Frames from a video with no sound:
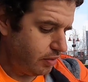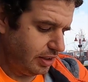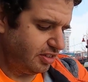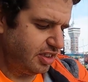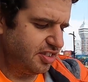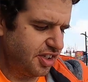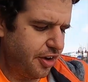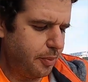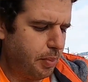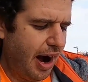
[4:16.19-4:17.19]
This is a
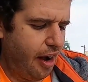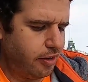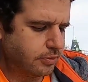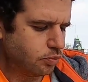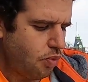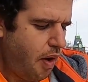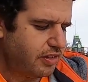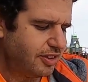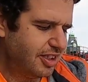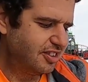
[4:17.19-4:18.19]
good pie.
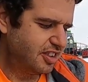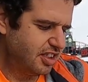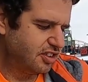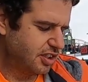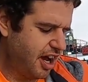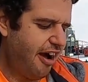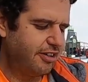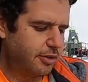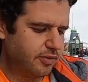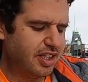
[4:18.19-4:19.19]
This is
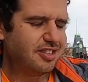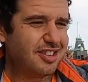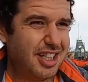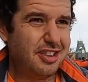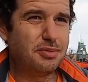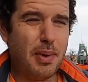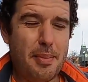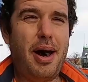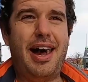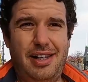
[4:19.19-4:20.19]

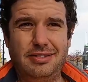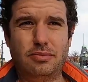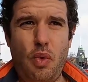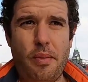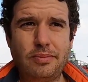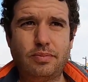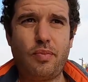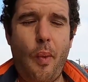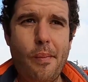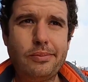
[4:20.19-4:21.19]
my pie.
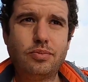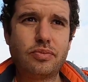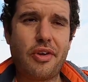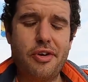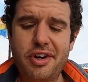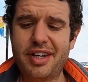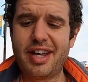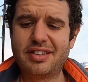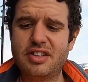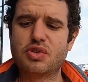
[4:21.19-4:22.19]
You can
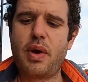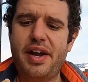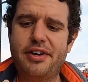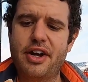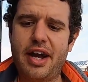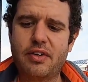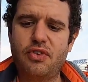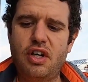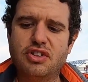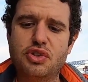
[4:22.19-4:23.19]
get this right here in Niagara
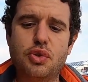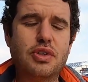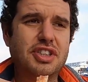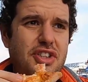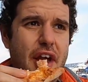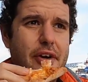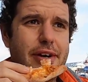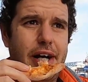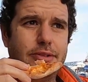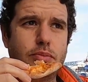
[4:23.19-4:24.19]
Falls tourist
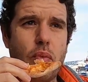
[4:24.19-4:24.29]
area.